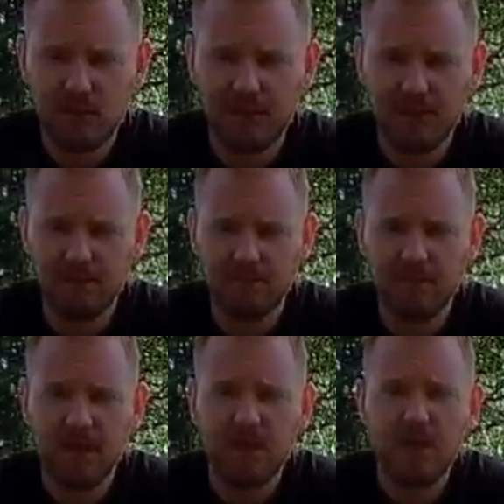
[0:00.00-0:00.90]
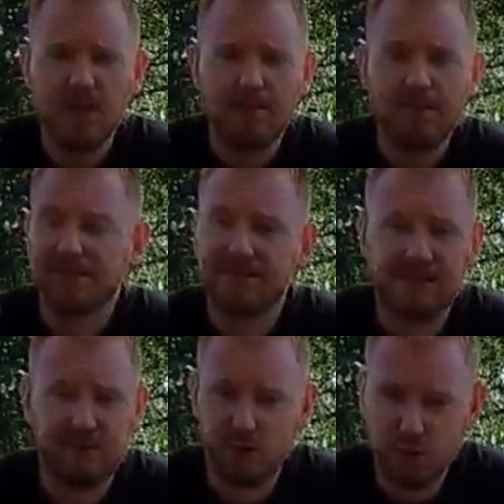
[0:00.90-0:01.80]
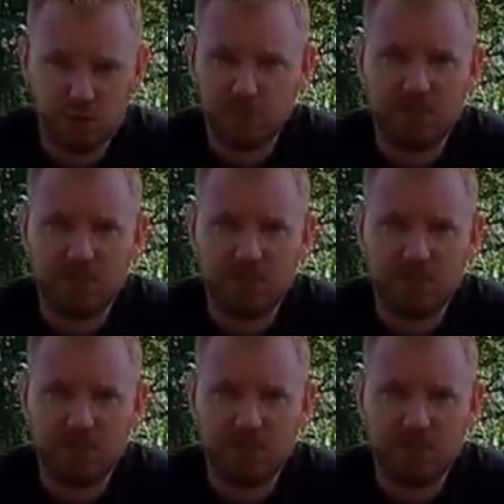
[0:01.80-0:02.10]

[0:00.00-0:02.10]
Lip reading: but you couldn't